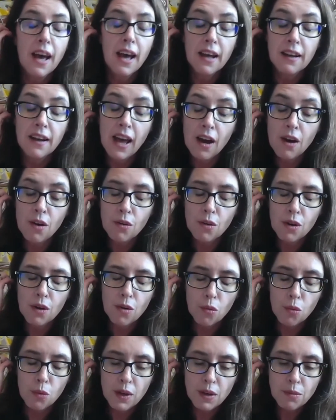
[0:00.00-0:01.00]
Now,
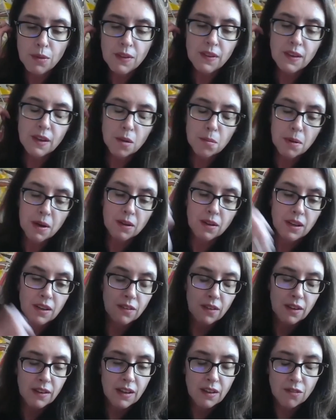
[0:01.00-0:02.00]
when we think about
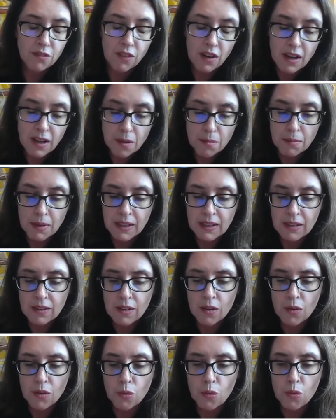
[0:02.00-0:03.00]
the environment,
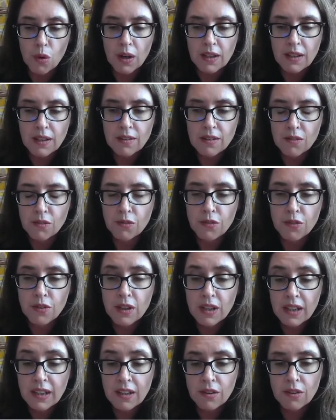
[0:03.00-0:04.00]
what is
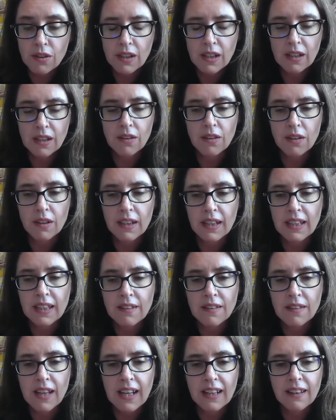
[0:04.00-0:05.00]
really critical
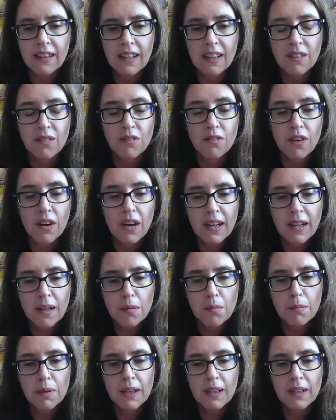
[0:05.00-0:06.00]
is that the
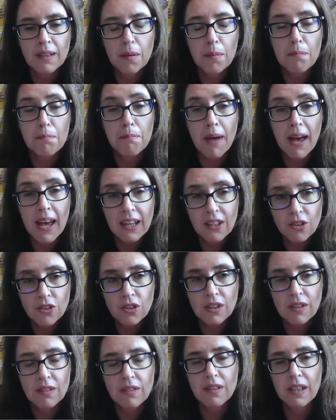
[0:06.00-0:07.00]
environment
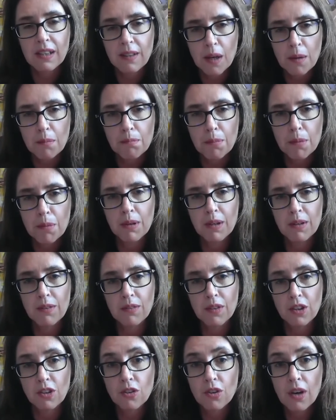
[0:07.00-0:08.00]
matches the temperament of
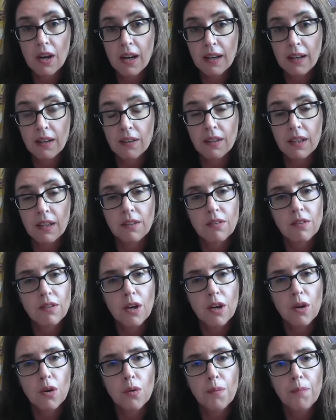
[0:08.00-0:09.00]
the child. And
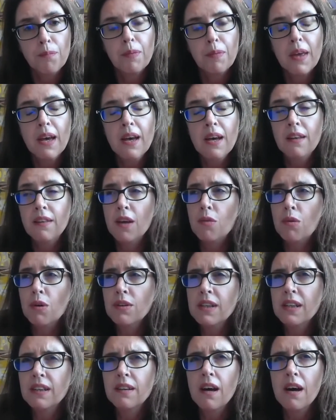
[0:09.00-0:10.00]
so there was
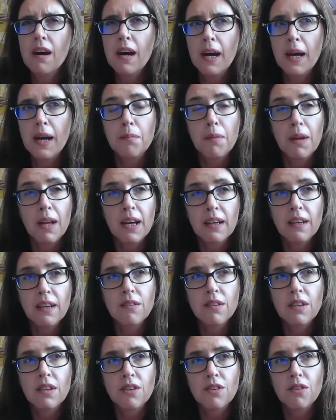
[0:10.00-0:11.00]
a time, like in
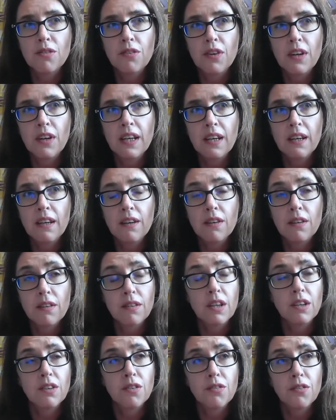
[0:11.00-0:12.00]

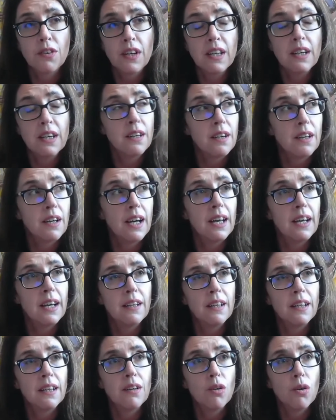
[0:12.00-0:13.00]
schizophrenia
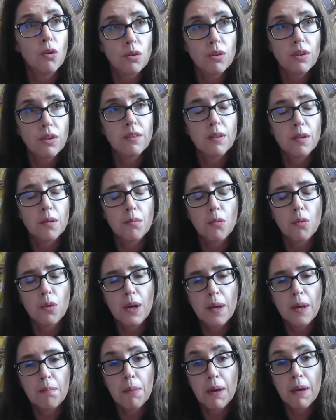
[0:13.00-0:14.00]
and in autism,
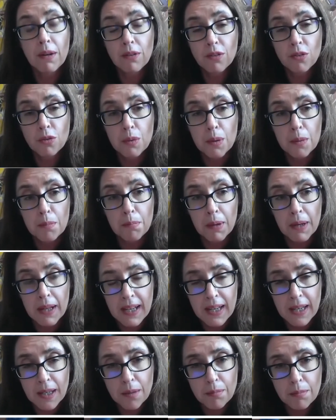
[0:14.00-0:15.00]
where parents were
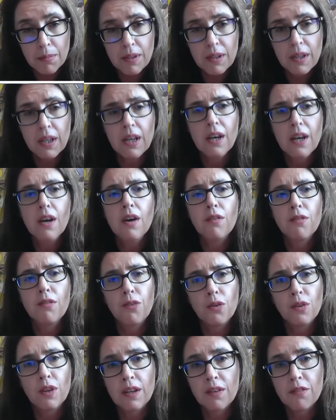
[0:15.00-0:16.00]
blamed
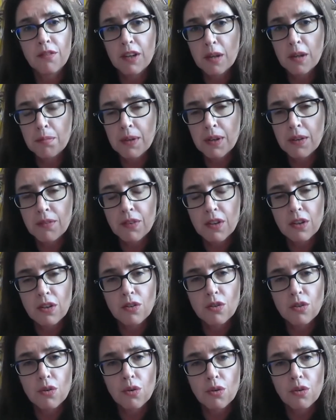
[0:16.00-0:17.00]
for the development of the
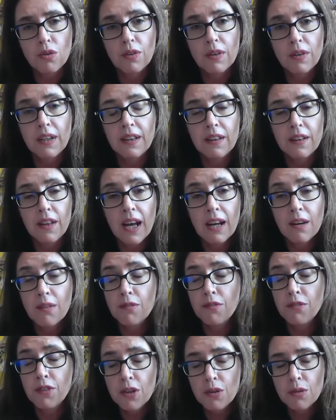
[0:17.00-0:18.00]
disorder, and that
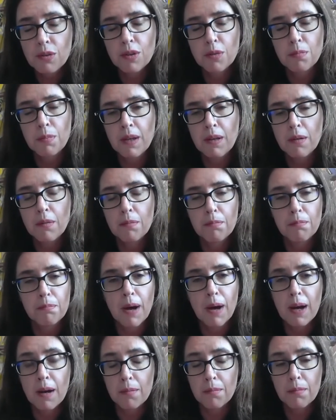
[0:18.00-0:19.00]
view has been
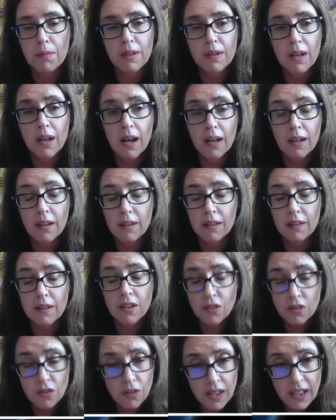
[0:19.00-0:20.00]

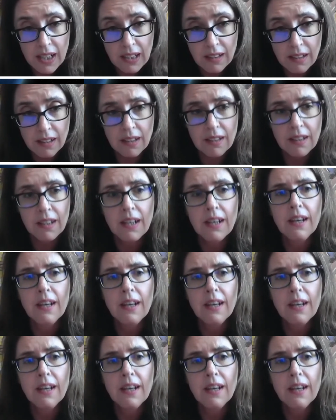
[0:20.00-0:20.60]
discredited.